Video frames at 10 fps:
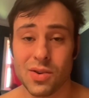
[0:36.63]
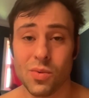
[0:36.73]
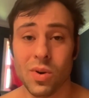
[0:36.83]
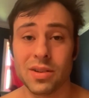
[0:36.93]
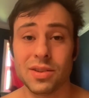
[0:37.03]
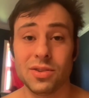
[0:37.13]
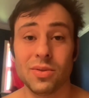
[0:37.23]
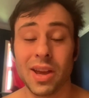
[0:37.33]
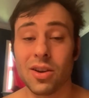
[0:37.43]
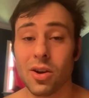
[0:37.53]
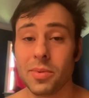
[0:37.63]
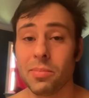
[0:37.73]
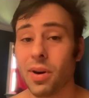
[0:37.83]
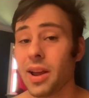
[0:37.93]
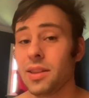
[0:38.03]
want to do a Kobe
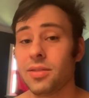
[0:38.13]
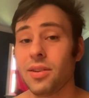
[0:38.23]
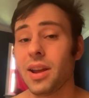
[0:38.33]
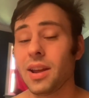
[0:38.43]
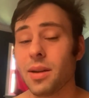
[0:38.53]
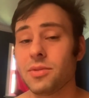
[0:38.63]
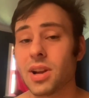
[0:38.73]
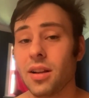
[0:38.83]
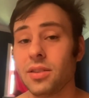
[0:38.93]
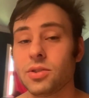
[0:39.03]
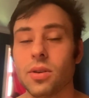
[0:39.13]
Bryant 3am challenge,